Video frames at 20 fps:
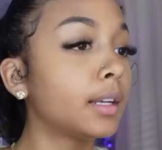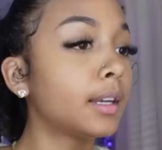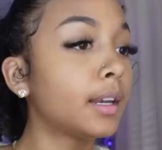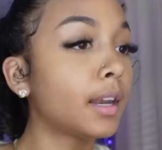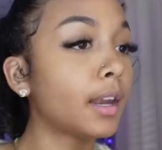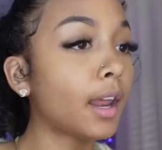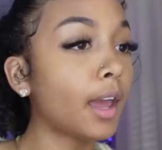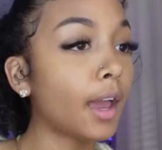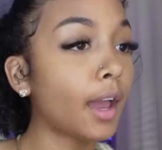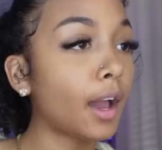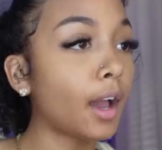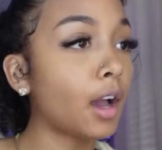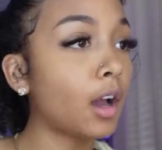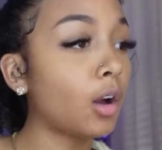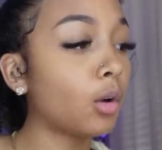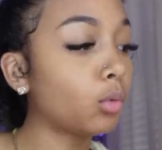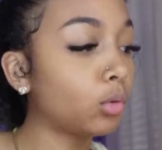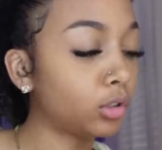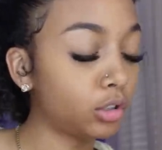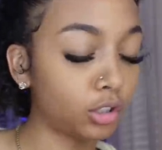
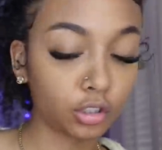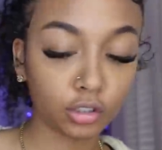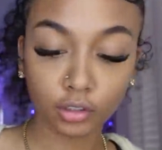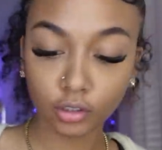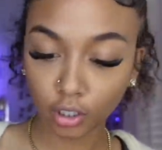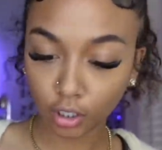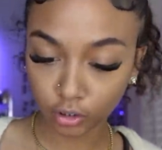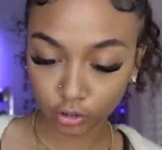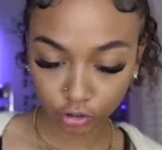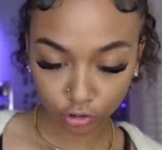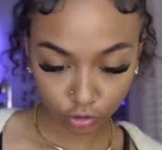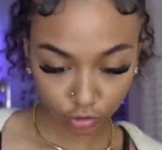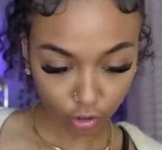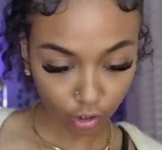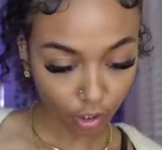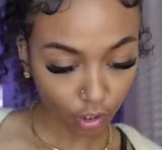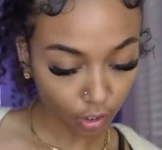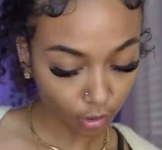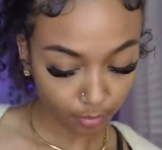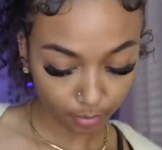Now we'll just touch
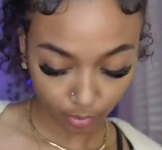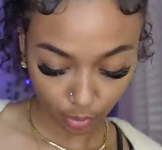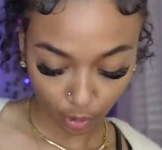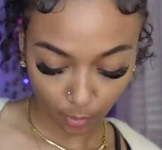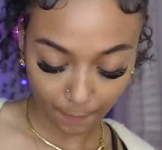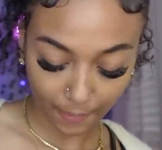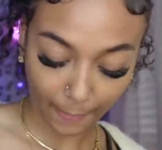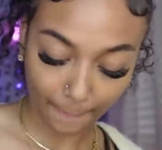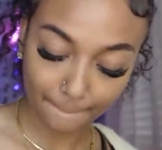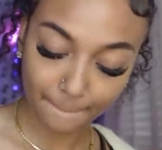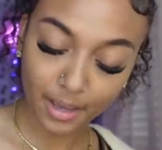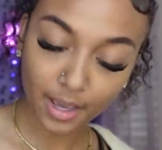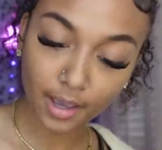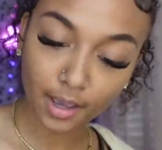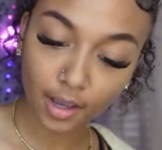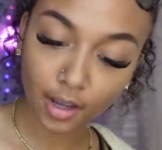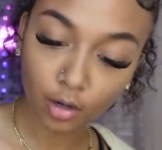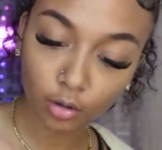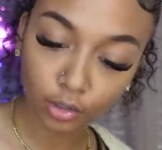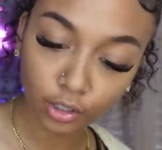up my
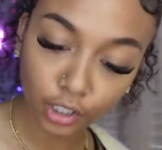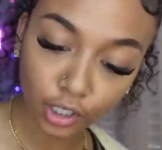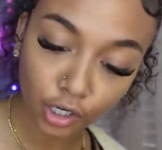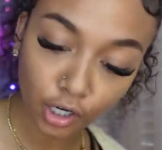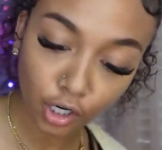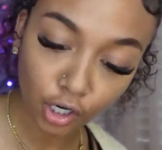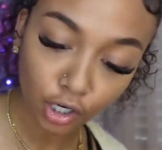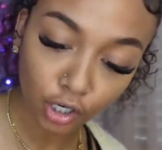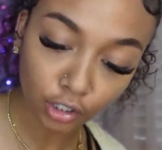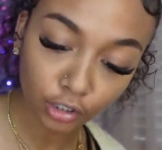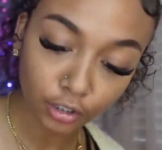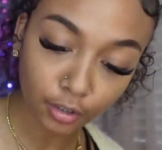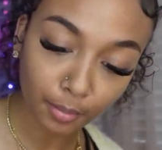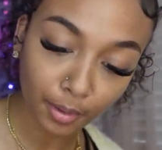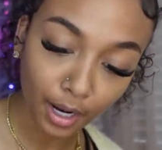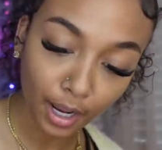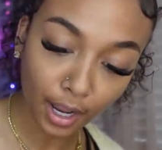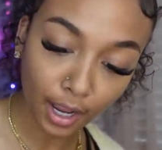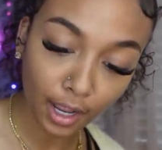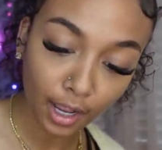powder under
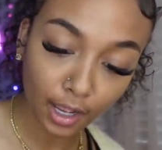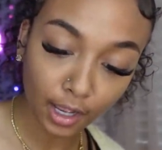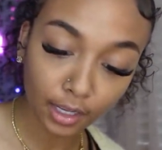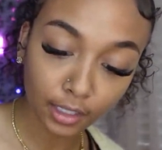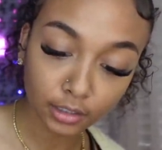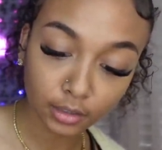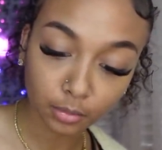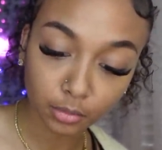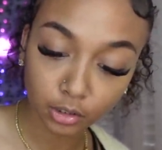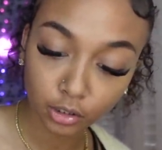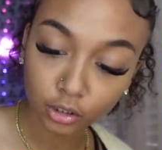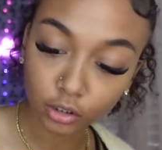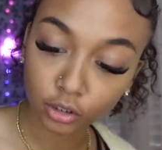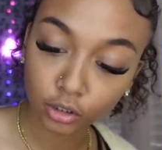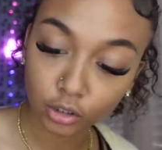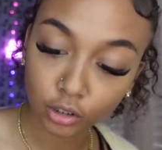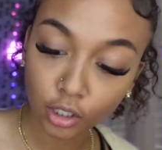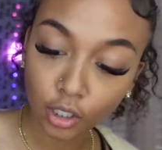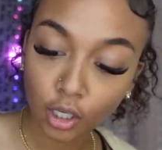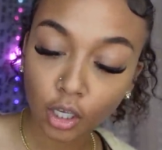my eyes. I'm gonna just